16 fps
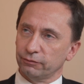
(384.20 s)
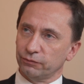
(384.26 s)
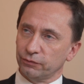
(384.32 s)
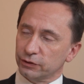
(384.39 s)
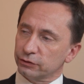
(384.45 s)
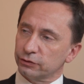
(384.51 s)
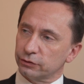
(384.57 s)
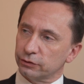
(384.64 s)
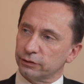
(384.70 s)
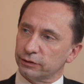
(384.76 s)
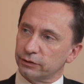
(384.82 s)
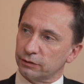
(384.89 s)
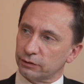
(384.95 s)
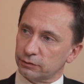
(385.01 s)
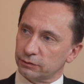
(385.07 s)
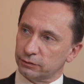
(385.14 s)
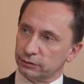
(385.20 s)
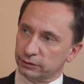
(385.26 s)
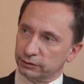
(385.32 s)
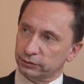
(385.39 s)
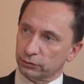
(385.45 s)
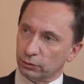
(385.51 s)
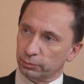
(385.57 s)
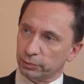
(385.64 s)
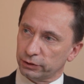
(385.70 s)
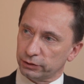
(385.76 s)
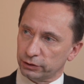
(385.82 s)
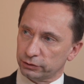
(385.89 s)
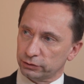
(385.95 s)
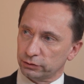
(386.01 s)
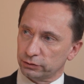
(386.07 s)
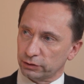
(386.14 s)
fortunately, these
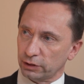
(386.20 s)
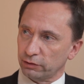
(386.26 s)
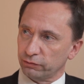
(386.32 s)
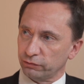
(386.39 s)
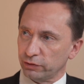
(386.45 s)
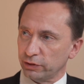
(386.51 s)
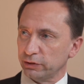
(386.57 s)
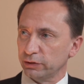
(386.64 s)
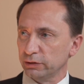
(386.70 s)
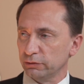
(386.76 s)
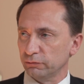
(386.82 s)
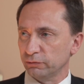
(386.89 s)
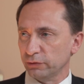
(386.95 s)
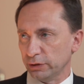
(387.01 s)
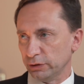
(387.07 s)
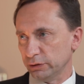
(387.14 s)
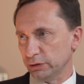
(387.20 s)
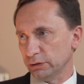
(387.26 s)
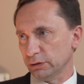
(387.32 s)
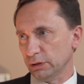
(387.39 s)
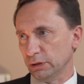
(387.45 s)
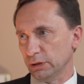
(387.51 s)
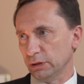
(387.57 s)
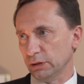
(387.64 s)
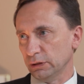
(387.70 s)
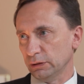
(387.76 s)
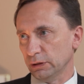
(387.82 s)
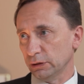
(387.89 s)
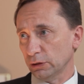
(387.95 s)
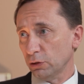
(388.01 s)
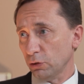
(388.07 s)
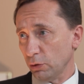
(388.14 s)
complications are very, very
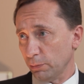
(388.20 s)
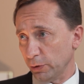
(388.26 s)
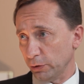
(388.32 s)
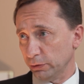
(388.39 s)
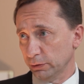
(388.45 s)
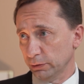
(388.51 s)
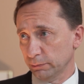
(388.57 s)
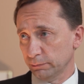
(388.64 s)
uncommon.